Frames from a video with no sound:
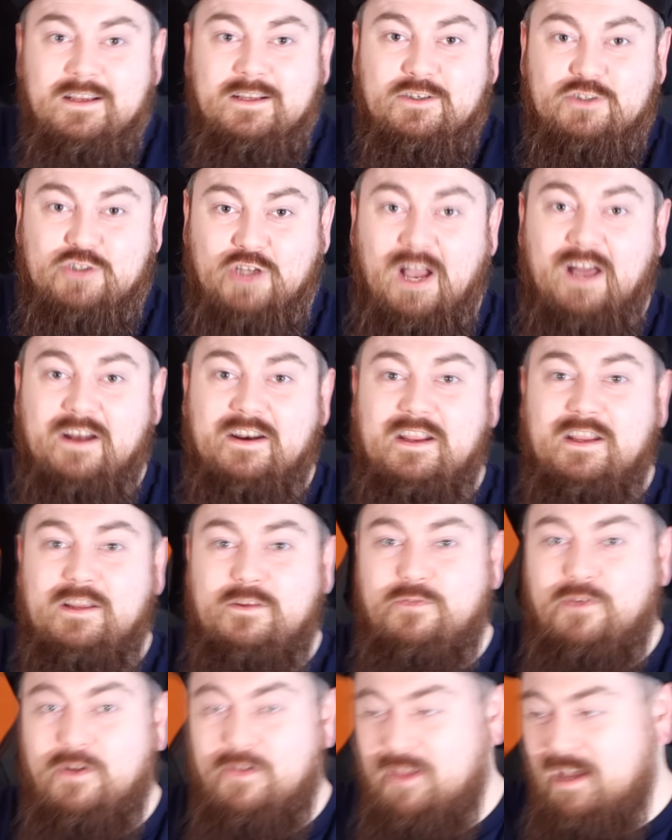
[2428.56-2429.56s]
charity
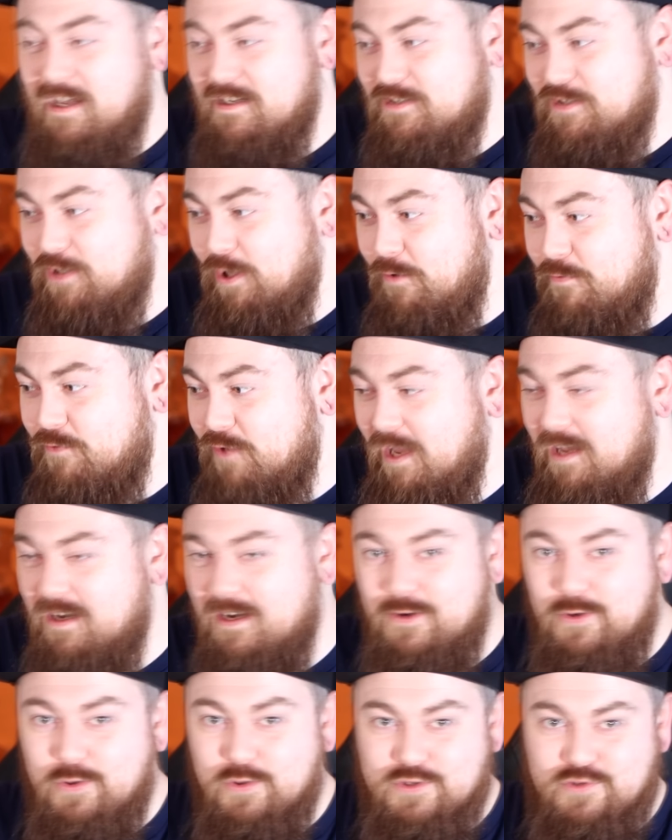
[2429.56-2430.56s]
for that stuff kind
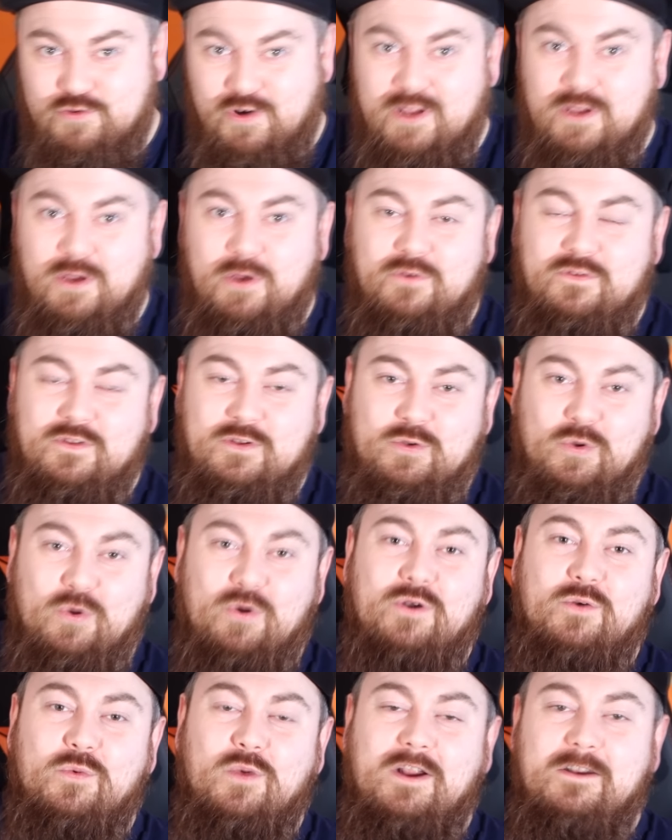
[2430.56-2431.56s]
of goes right out the
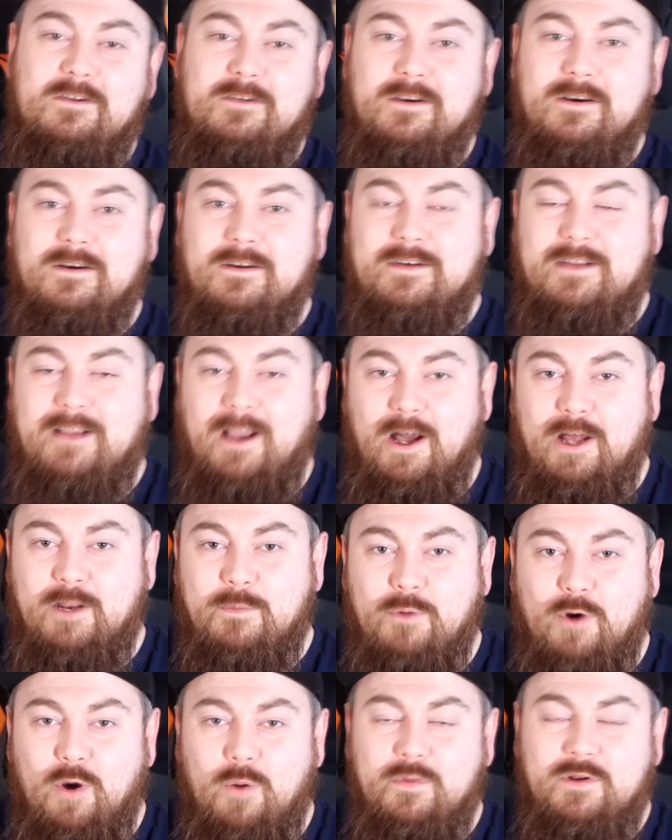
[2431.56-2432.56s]
door when you're car
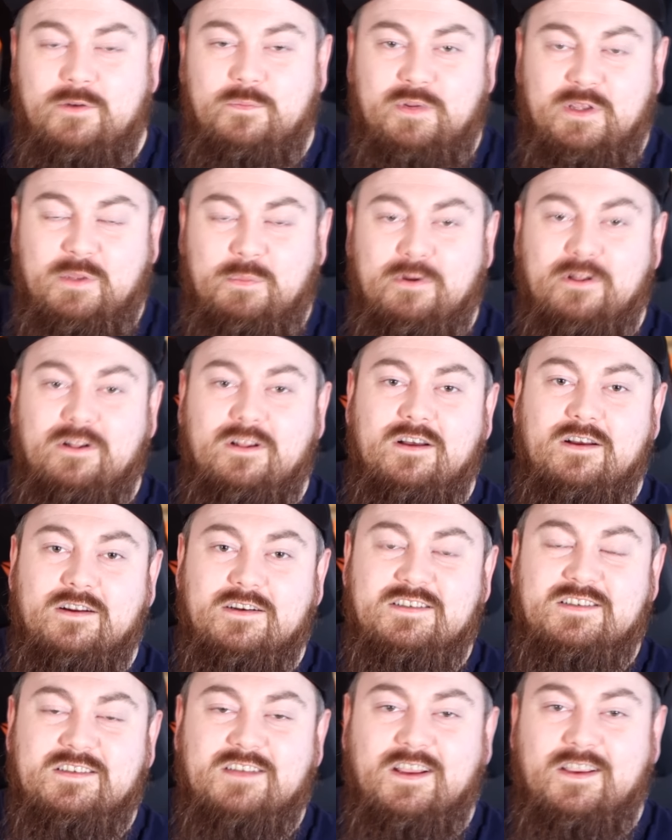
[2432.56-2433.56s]
bombing people or
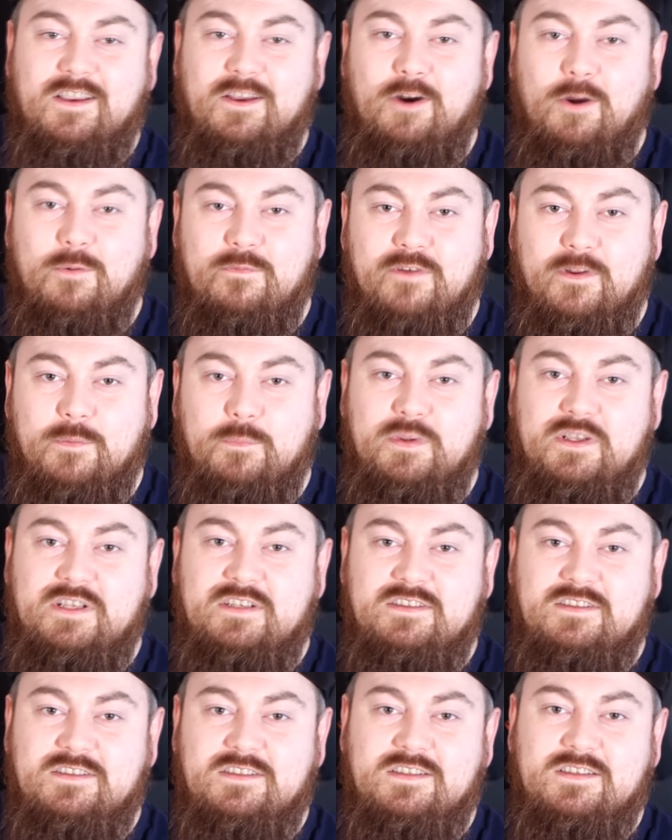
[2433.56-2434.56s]
sticking up for
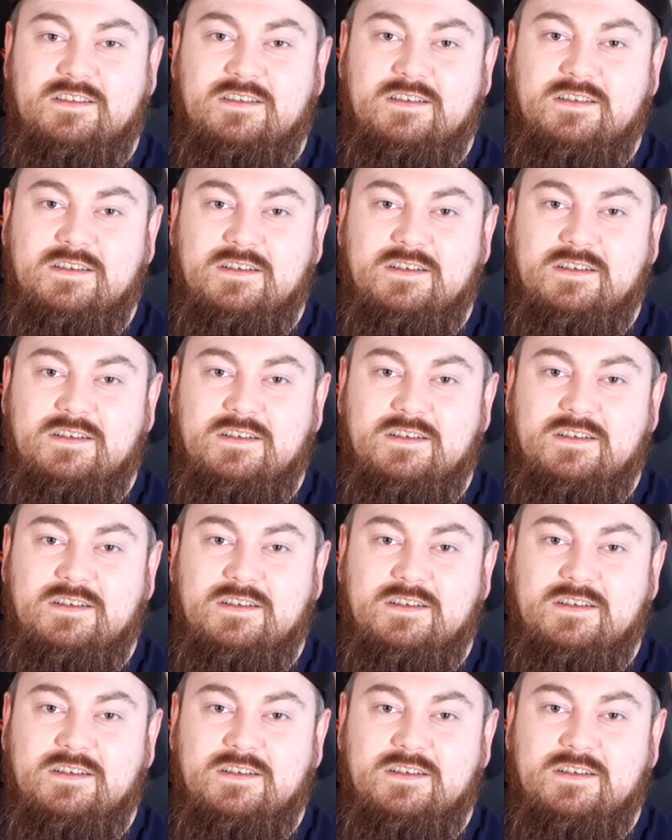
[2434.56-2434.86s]
beasts.